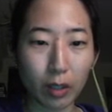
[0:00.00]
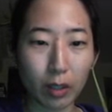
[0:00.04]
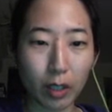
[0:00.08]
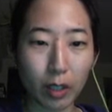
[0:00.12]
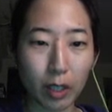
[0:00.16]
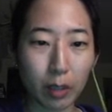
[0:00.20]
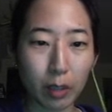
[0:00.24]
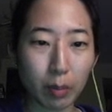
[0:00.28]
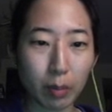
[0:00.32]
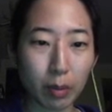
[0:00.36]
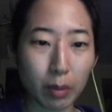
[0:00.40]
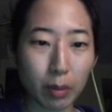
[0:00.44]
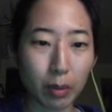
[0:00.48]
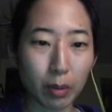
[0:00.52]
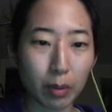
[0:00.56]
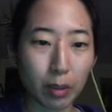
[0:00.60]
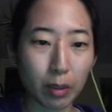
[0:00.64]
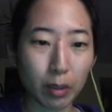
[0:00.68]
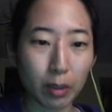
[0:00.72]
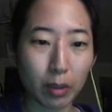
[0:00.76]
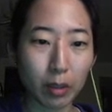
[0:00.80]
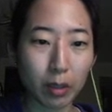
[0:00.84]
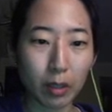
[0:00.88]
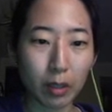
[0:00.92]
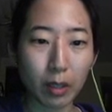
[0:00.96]
crisp.
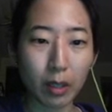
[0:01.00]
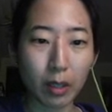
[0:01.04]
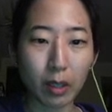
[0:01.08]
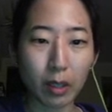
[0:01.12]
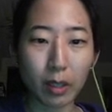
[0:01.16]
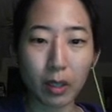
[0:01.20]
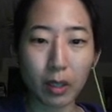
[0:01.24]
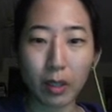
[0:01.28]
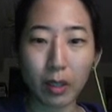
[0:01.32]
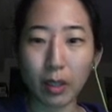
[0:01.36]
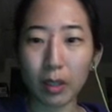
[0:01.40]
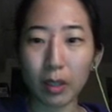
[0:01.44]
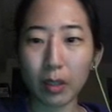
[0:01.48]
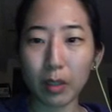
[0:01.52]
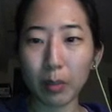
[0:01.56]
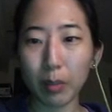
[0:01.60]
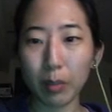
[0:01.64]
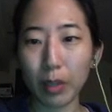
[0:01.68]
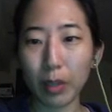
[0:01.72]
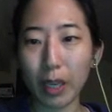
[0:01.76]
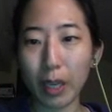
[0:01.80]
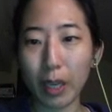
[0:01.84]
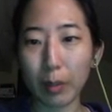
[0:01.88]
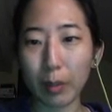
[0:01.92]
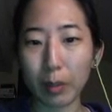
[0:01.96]
Let's
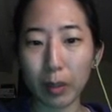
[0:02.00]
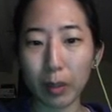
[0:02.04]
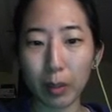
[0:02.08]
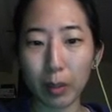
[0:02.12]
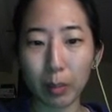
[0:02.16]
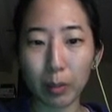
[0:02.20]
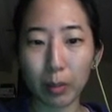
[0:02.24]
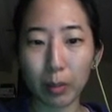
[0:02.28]
put a happy little